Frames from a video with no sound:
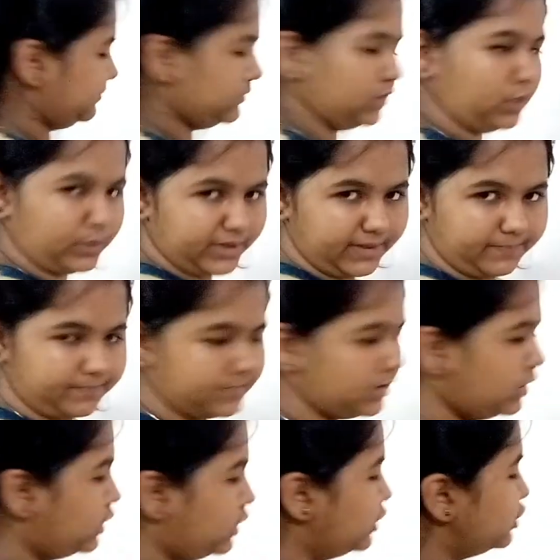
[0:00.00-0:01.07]
Okay.
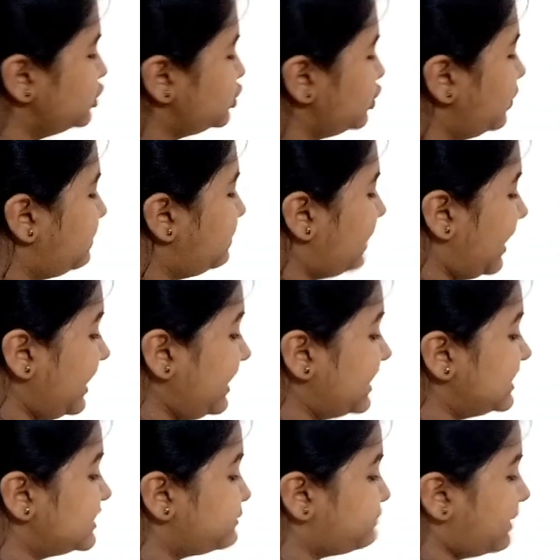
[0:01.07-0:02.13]
So pi
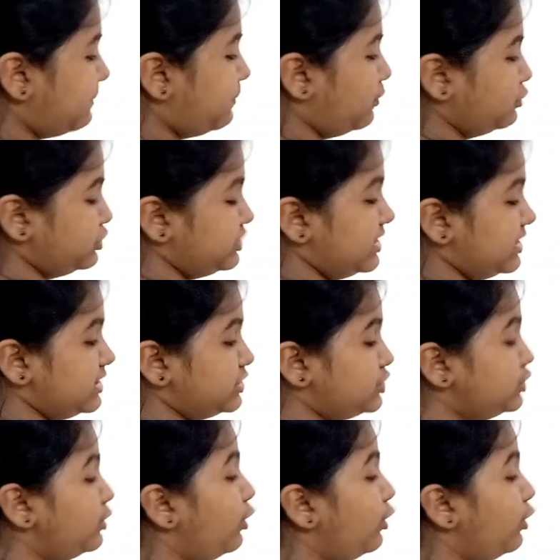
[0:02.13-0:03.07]
is proportional to